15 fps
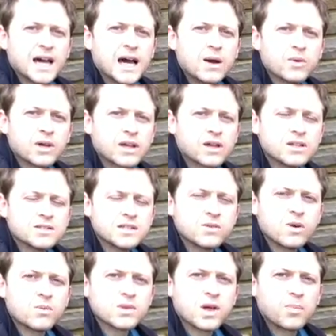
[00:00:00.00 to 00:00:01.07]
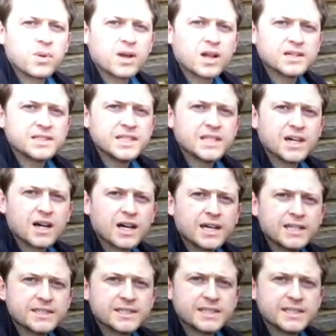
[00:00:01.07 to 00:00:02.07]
We're going to continue on with our plant ID guide.